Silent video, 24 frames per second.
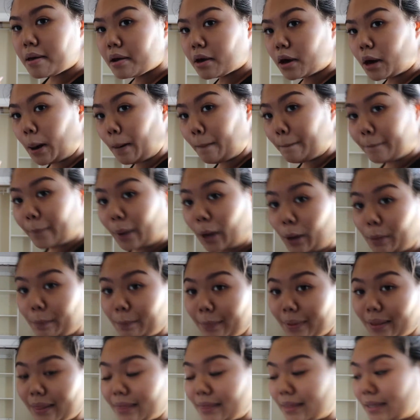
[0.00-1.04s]

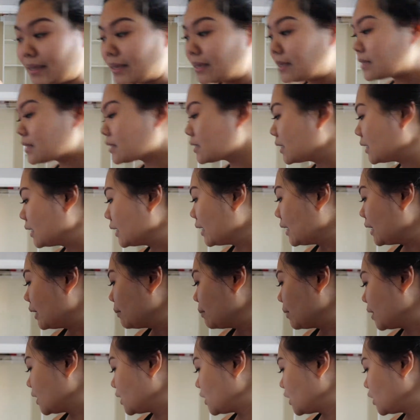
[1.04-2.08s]
compartment things
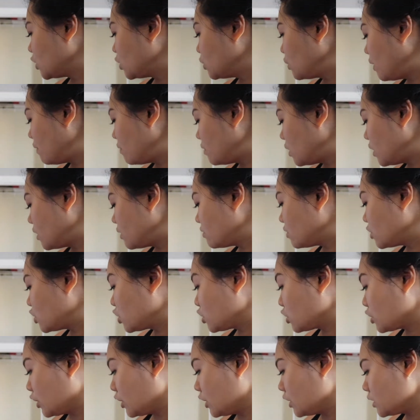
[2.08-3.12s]
because I do have a lot of
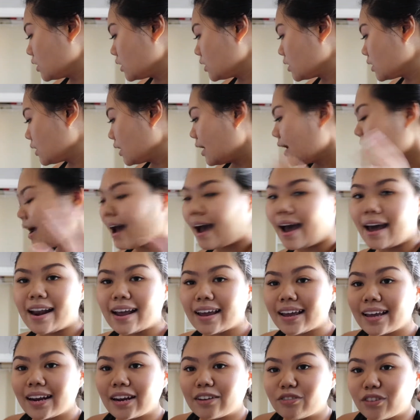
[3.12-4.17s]
skirts and I
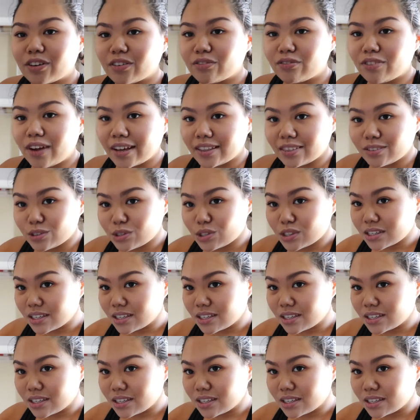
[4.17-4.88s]
can never find those